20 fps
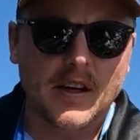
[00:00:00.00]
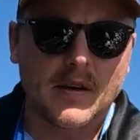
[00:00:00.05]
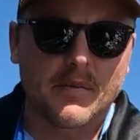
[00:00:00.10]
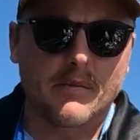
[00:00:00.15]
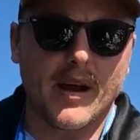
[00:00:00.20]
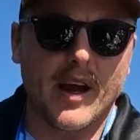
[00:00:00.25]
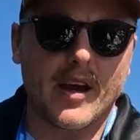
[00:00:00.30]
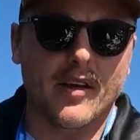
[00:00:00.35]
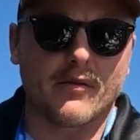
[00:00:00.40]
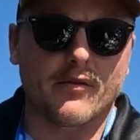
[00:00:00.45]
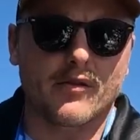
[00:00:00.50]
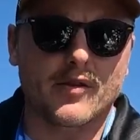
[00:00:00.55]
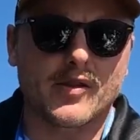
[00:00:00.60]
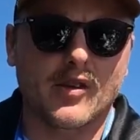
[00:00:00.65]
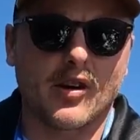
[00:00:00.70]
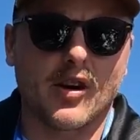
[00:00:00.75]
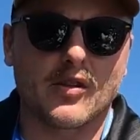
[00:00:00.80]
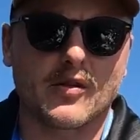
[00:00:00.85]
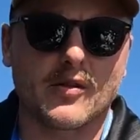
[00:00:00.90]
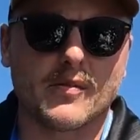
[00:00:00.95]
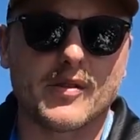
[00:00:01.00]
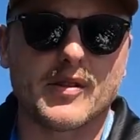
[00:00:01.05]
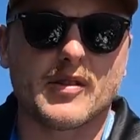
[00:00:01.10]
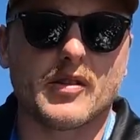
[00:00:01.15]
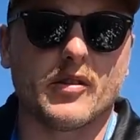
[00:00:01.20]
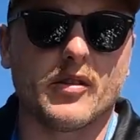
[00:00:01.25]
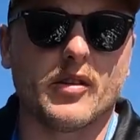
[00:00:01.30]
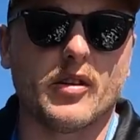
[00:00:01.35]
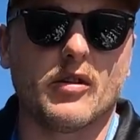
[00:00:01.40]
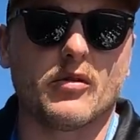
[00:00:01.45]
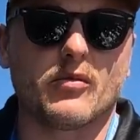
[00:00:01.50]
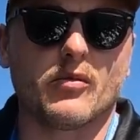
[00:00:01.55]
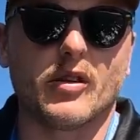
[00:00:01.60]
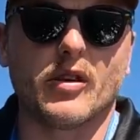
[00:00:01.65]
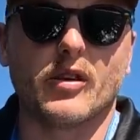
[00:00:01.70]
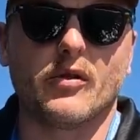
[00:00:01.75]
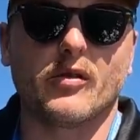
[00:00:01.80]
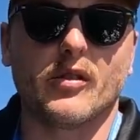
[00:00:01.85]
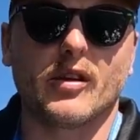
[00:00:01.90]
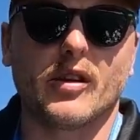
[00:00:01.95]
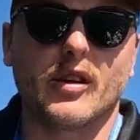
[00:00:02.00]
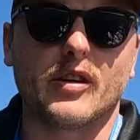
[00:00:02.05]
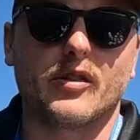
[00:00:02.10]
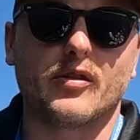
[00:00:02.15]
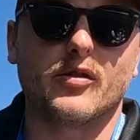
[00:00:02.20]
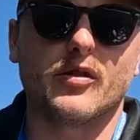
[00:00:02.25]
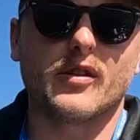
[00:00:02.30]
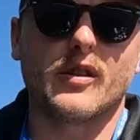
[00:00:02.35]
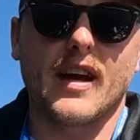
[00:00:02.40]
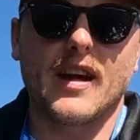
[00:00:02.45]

made of recycled material. Really, really good.